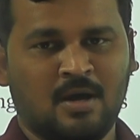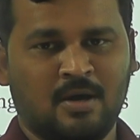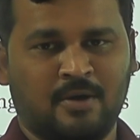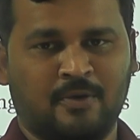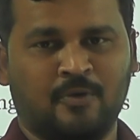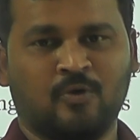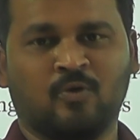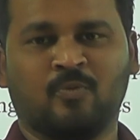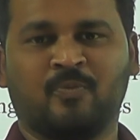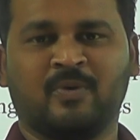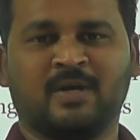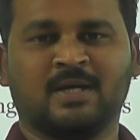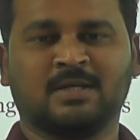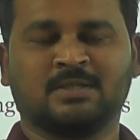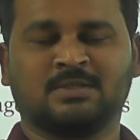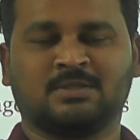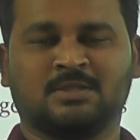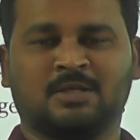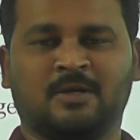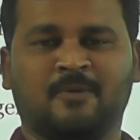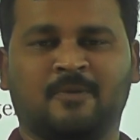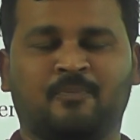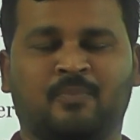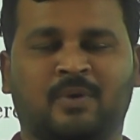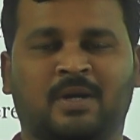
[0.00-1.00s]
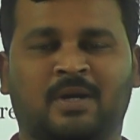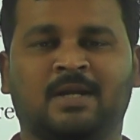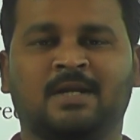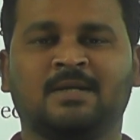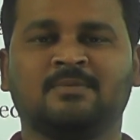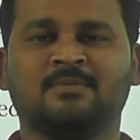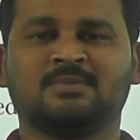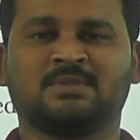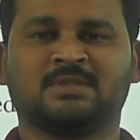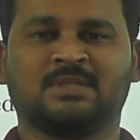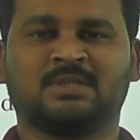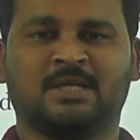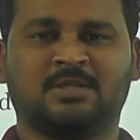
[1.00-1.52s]
UPSC
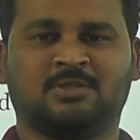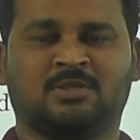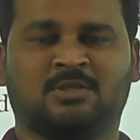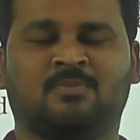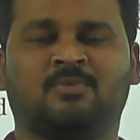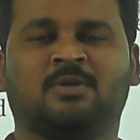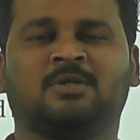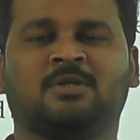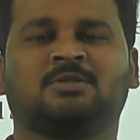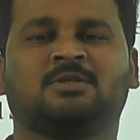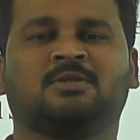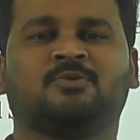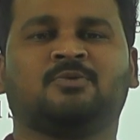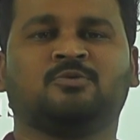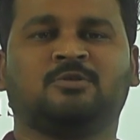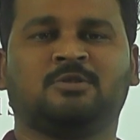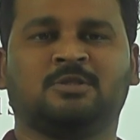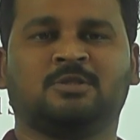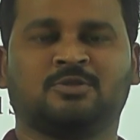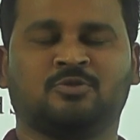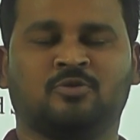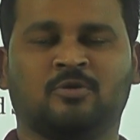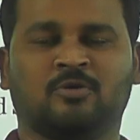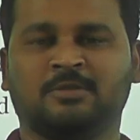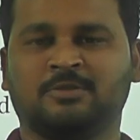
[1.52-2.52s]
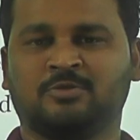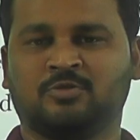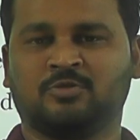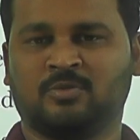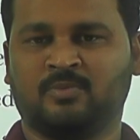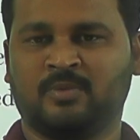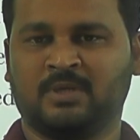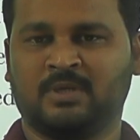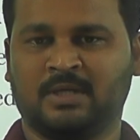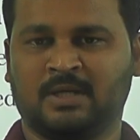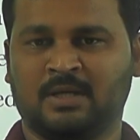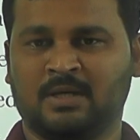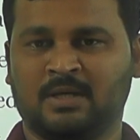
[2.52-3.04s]
Prelims examination, which is going to
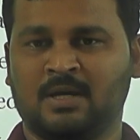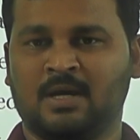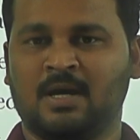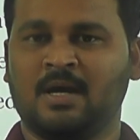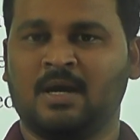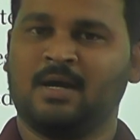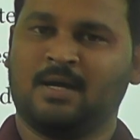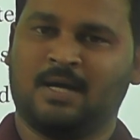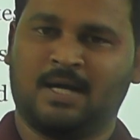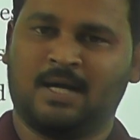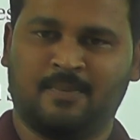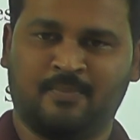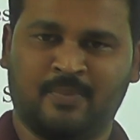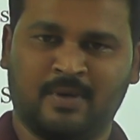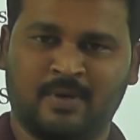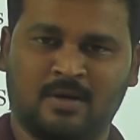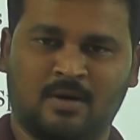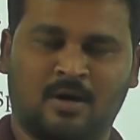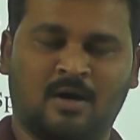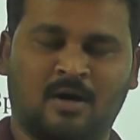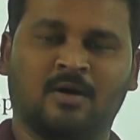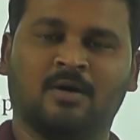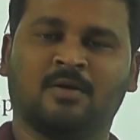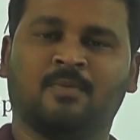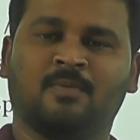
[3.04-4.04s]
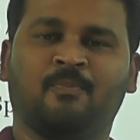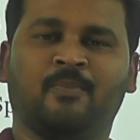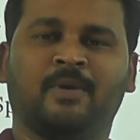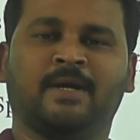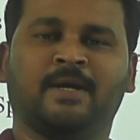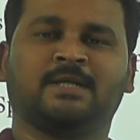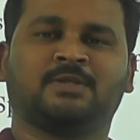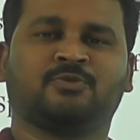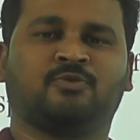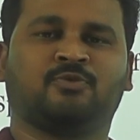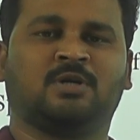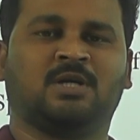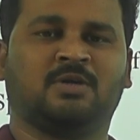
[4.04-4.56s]
be happen on May
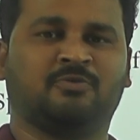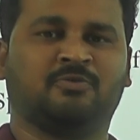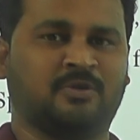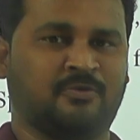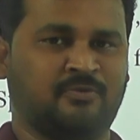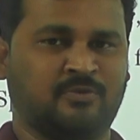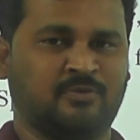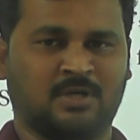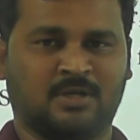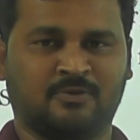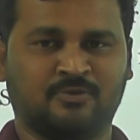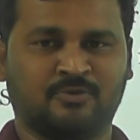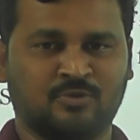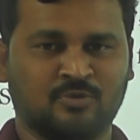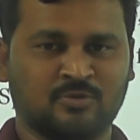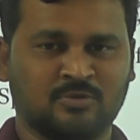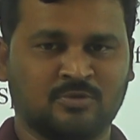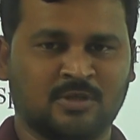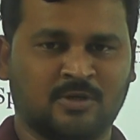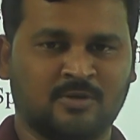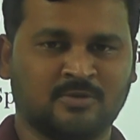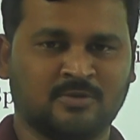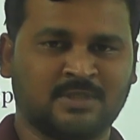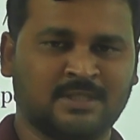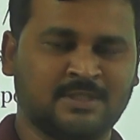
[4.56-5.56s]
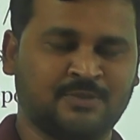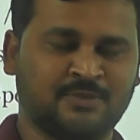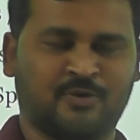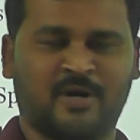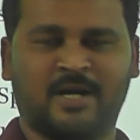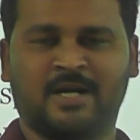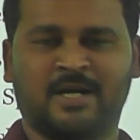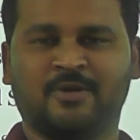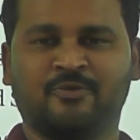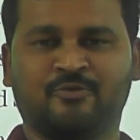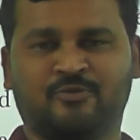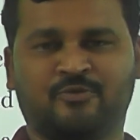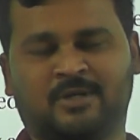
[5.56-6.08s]
25th of
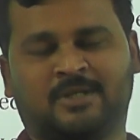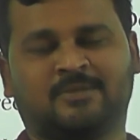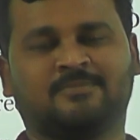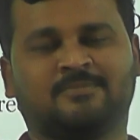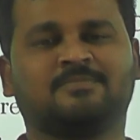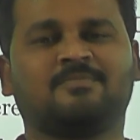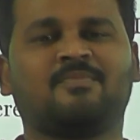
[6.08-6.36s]
2025.